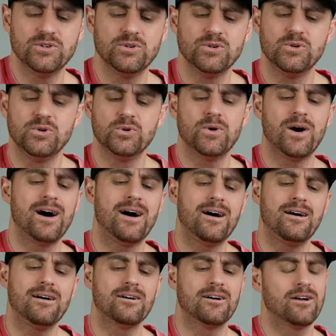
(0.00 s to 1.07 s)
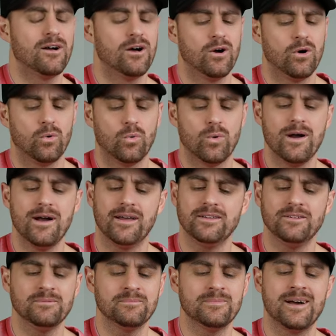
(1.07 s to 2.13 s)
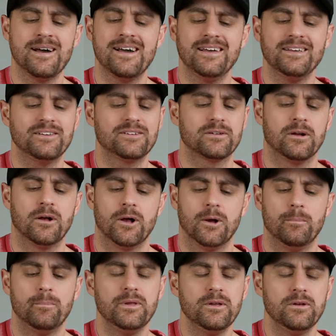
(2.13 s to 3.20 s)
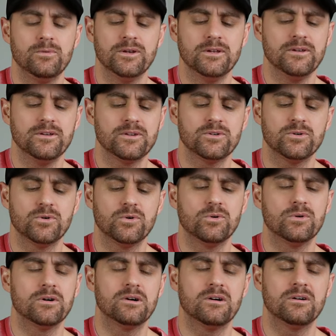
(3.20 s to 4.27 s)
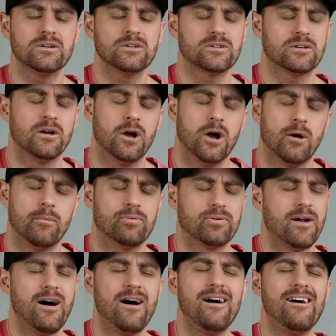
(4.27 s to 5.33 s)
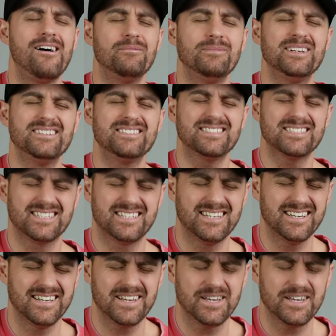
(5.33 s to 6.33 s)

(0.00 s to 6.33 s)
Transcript: You are way maker, miracle worker, promise keeper,